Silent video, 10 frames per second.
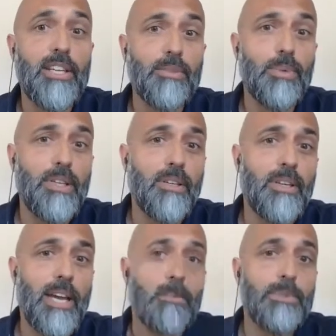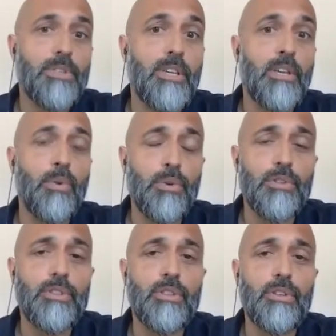we can capture in order
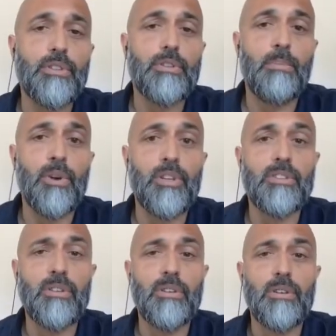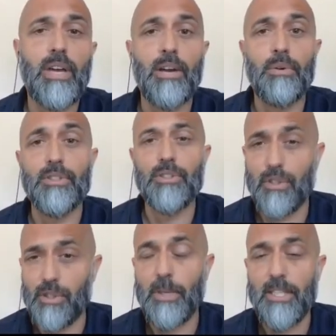to monitor how the
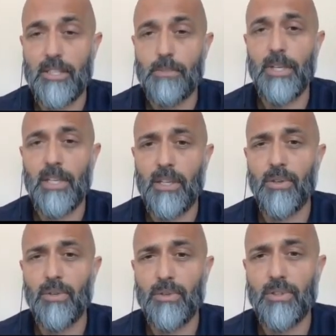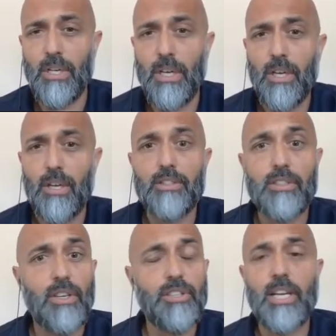space is being used,
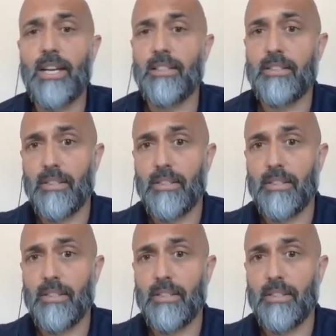such as